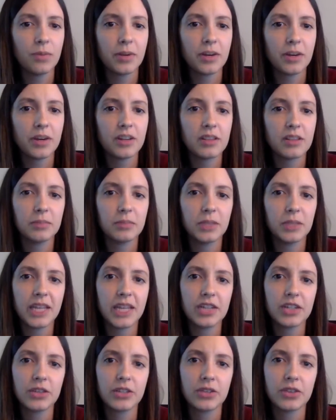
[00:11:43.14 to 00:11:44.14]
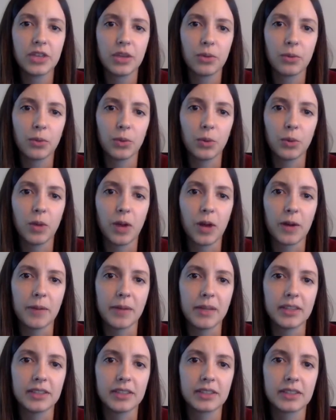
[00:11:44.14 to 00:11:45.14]
What part of the plant do you think
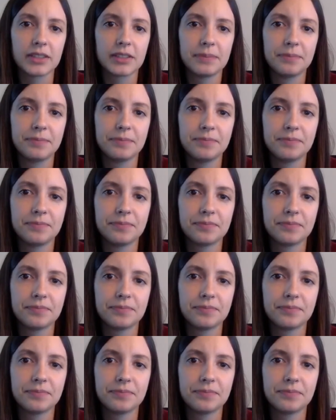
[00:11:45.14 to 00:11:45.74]
rhubarb is?